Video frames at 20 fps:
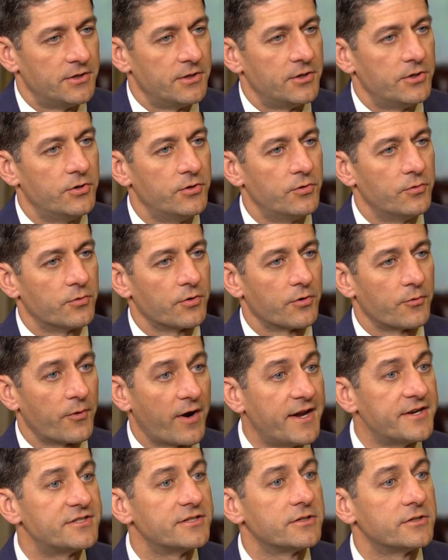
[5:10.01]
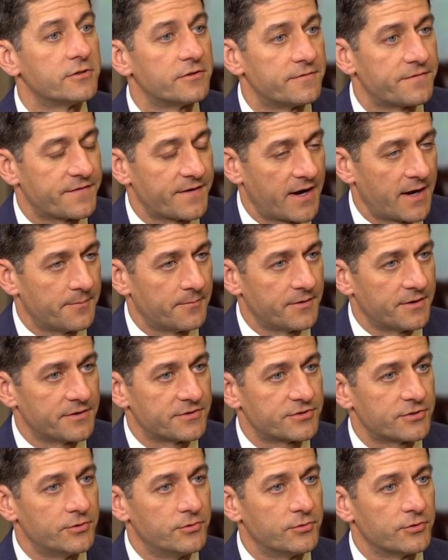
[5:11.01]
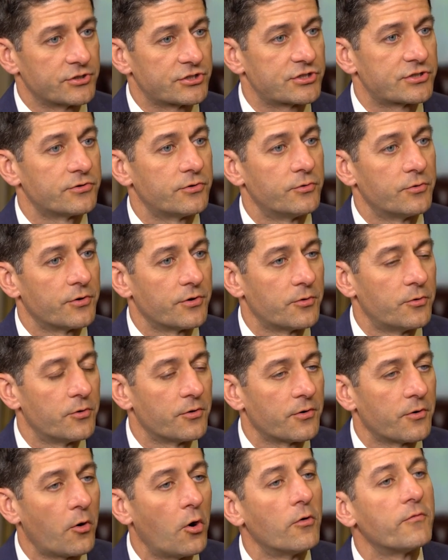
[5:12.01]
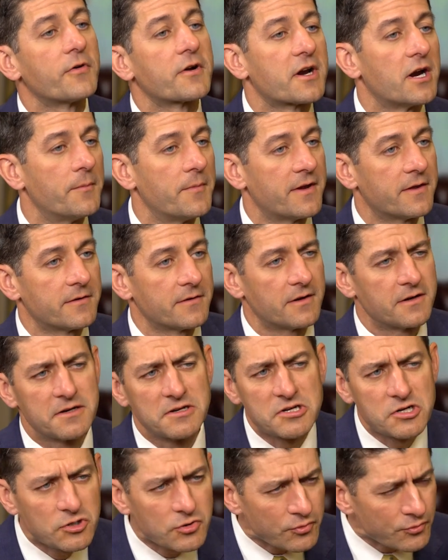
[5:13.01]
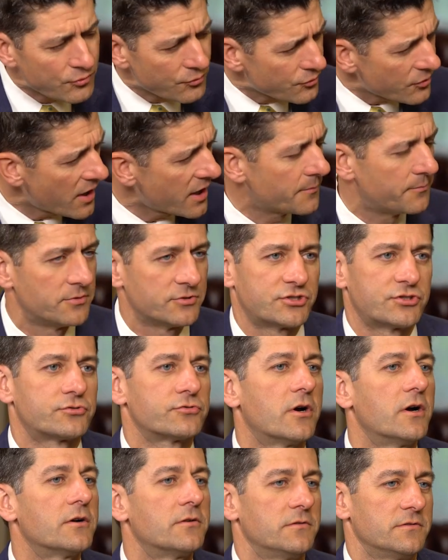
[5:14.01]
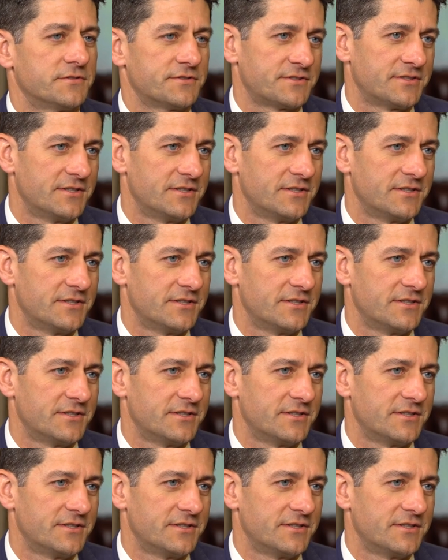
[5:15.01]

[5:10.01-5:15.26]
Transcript: who were raising good families, who are overcoming incredible struggles.